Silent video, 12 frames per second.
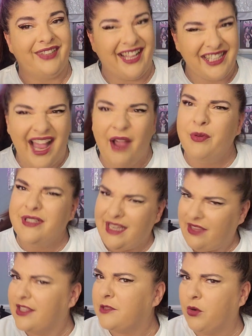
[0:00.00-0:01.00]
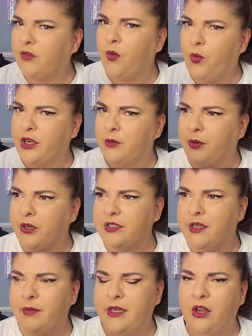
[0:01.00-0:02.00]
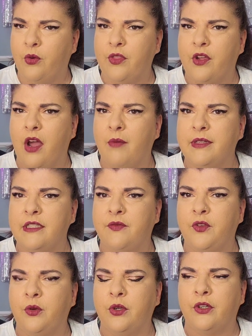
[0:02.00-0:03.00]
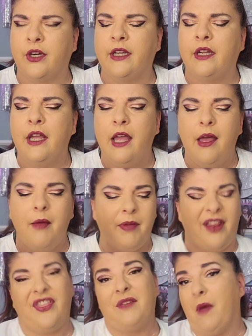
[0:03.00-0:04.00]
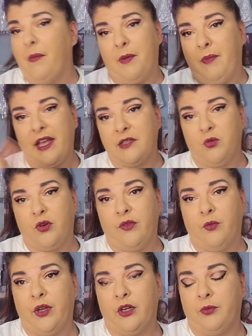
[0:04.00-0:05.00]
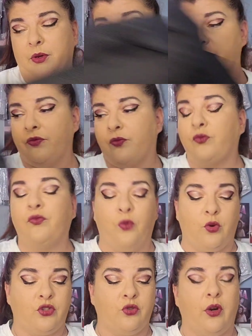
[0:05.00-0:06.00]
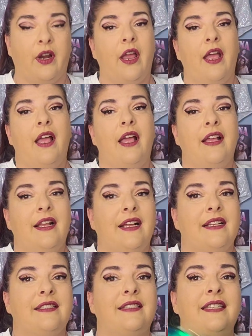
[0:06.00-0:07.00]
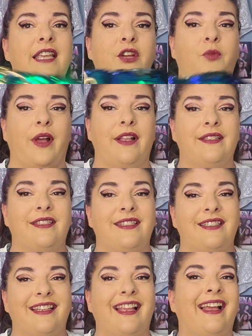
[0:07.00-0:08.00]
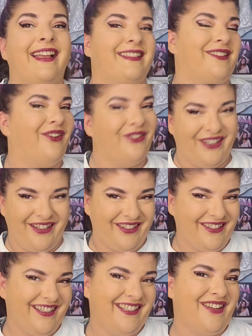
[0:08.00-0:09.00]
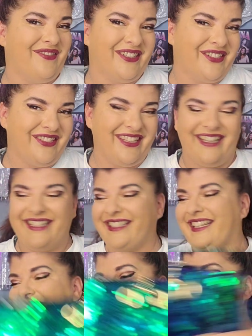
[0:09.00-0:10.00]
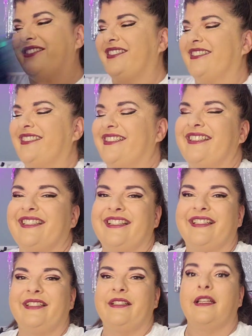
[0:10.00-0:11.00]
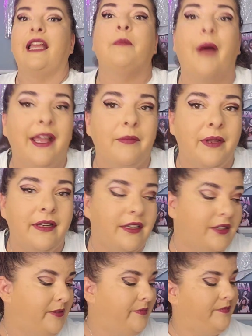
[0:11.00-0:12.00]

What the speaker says: I would say that's more of a winter purse. Let me know in the comments if you agree. I think Muppet bag's more of a winter purse for sure. Sequence is all year. It never goes out of style, in my opinion.